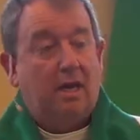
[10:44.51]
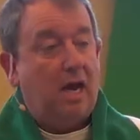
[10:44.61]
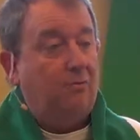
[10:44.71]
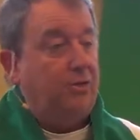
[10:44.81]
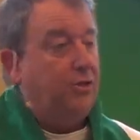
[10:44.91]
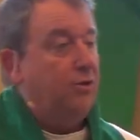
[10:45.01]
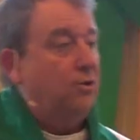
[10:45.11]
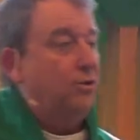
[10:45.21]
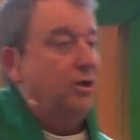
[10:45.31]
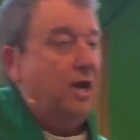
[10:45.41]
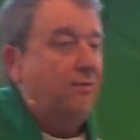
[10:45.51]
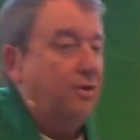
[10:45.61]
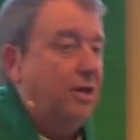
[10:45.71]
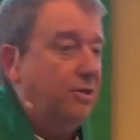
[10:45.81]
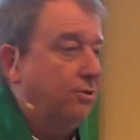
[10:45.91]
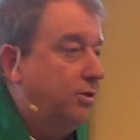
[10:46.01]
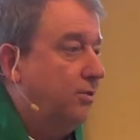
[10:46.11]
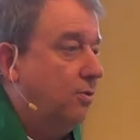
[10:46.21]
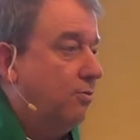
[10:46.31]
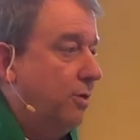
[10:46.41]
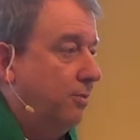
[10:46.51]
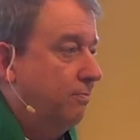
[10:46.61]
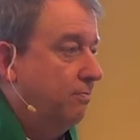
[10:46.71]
I returned every letter she wrote me.